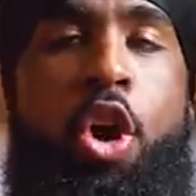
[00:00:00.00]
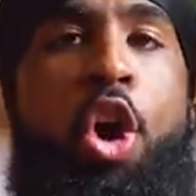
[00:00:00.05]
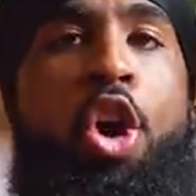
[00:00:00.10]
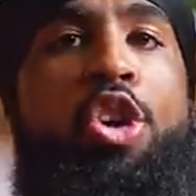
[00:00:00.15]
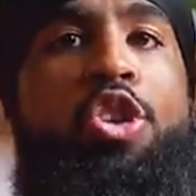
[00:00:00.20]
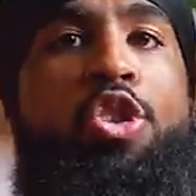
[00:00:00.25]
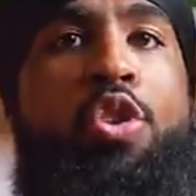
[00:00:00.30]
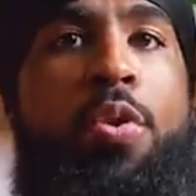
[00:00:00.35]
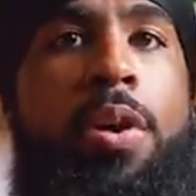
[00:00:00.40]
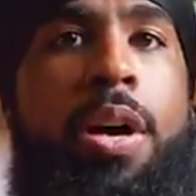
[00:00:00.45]

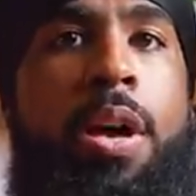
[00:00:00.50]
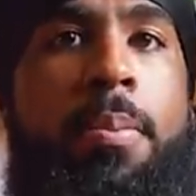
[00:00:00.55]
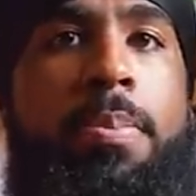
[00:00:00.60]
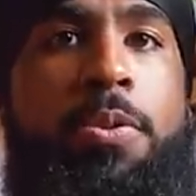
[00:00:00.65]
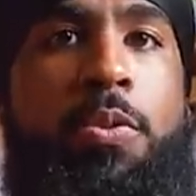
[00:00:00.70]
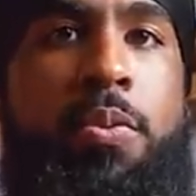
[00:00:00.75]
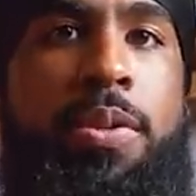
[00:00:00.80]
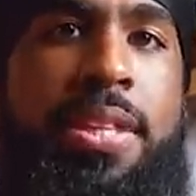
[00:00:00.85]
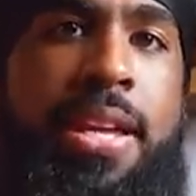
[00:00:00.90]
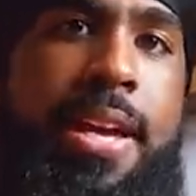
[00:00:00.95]
also
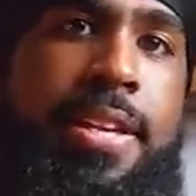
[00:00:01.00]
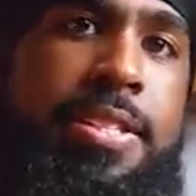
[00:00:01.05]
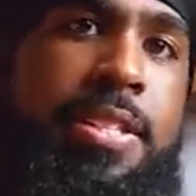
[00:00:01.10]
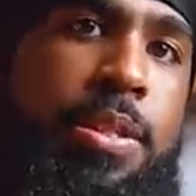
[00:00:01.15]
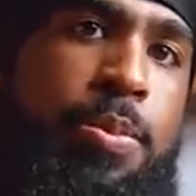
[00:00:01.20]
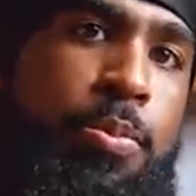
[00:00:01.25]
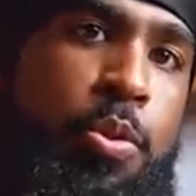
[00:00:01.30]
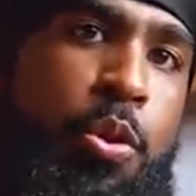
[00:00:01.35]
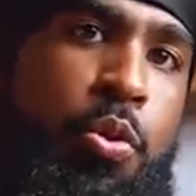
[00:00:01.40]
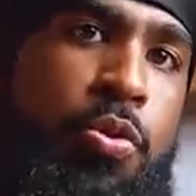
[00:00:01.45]
helps with that
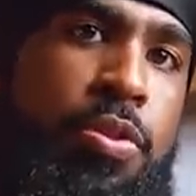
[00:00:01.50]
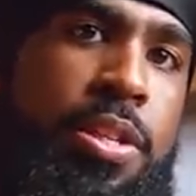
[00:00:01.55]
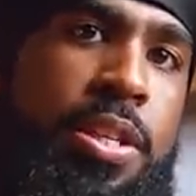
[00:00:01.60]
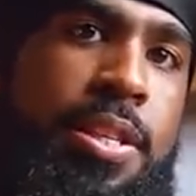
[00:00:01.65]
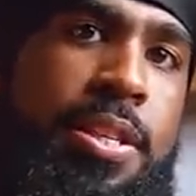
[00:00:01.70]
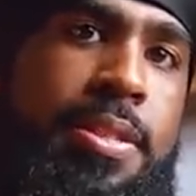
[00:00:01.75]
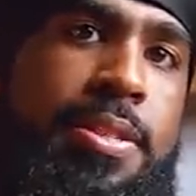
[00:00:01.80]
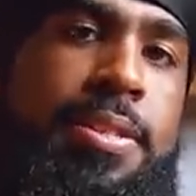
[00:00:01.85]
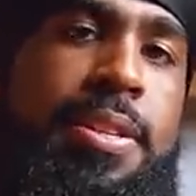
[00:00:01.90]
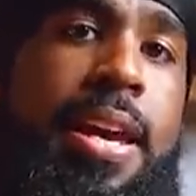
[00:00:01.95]

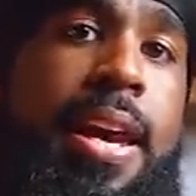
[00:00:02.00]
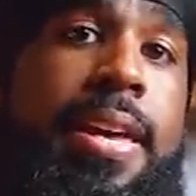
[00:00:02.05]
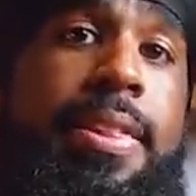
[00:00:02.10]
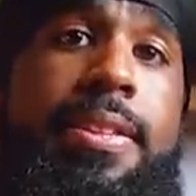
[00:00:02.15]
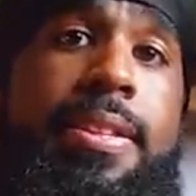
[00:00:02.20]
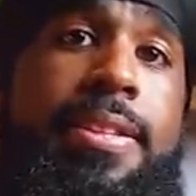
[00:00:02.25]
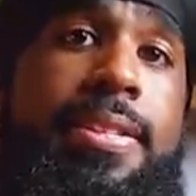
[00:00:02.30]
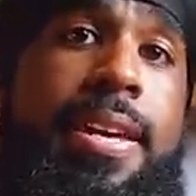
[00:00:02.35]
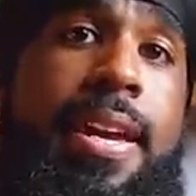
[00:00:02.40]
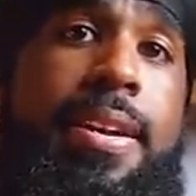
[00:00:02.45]
smoothness
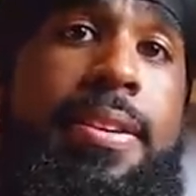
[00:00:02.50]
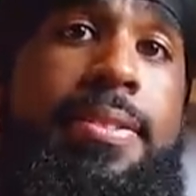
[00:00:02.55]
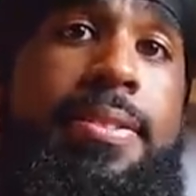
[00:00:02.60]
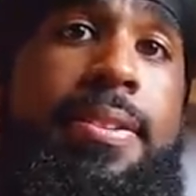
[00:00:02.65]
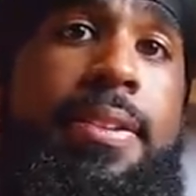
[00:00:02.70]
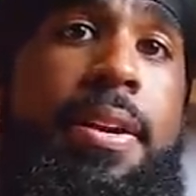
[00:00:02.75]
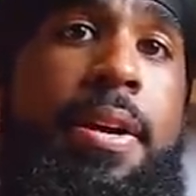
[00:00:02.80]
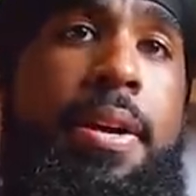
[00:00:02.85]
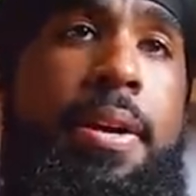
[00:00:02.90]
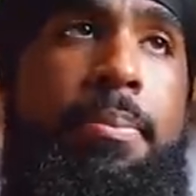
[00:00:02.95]
and the taste,